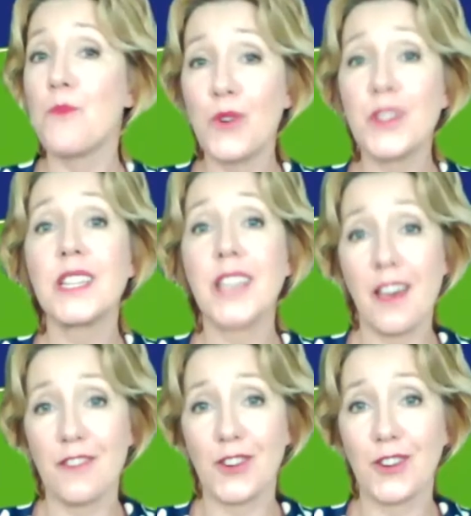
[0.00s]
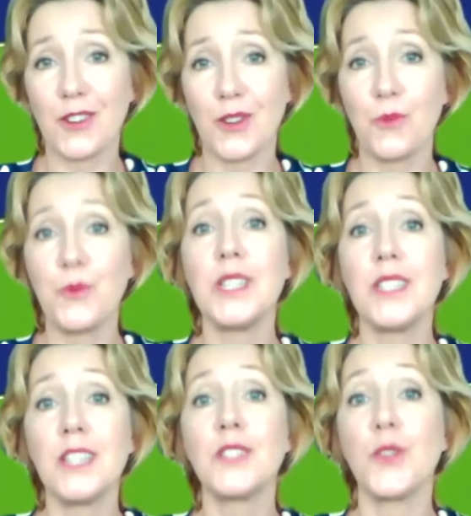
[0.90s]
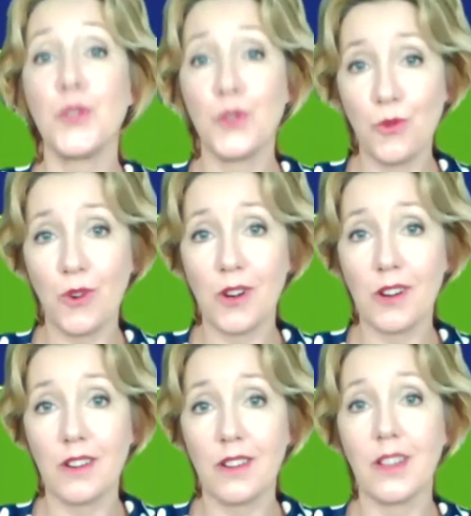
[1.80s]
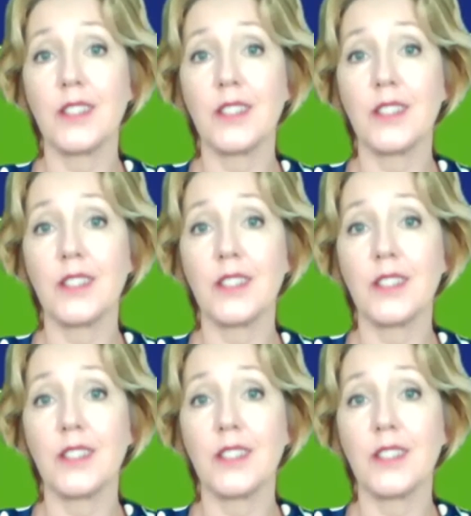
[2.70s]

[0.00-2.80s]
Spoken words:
More than ever, we need your